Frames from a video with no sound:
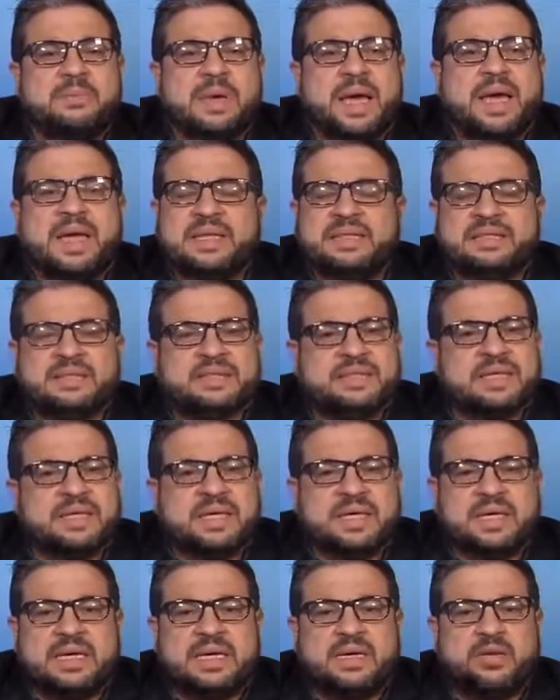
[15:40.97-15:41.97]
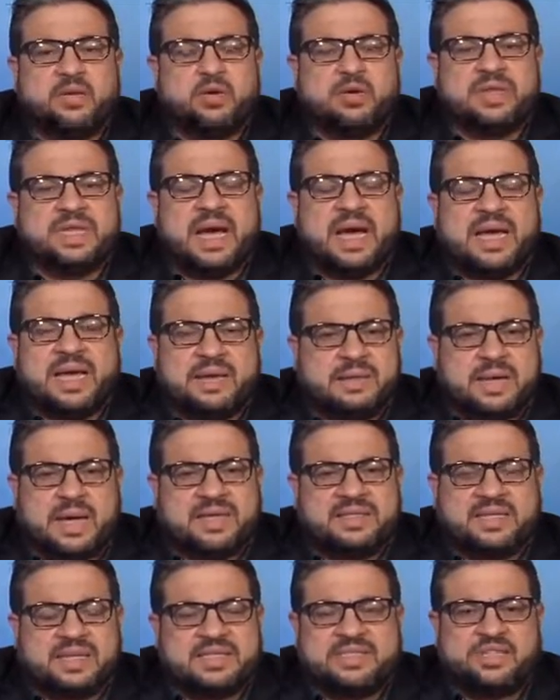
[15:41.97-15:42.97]
And, you know,
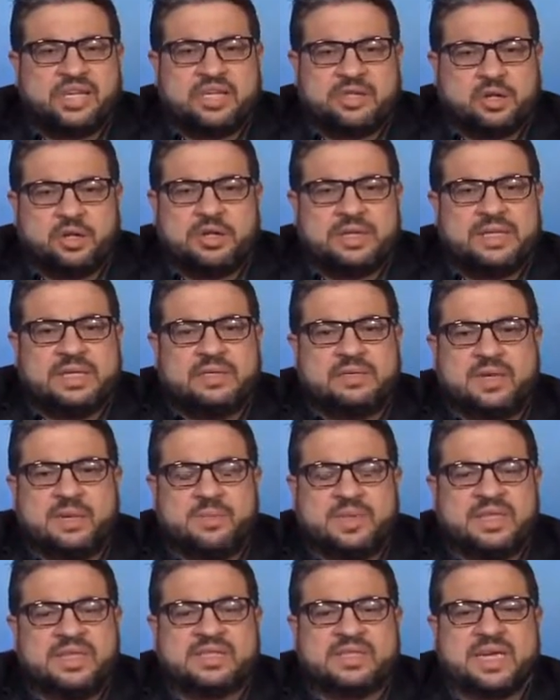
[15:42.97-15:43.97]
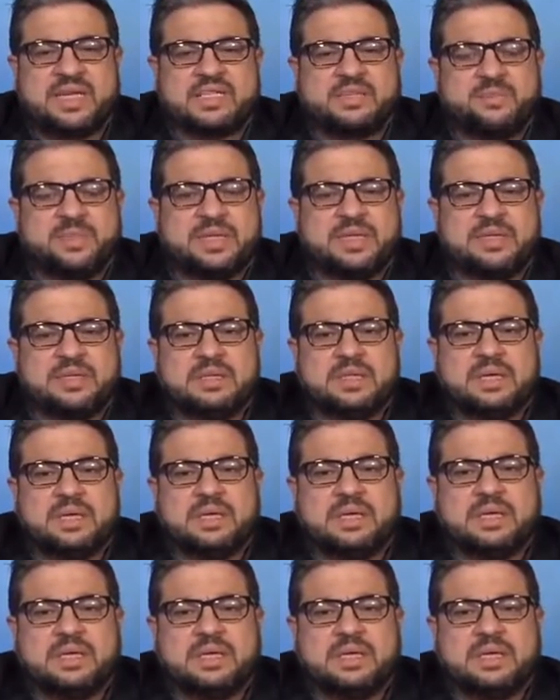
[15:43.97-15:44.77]
as I shared earlier, I mean, this has been,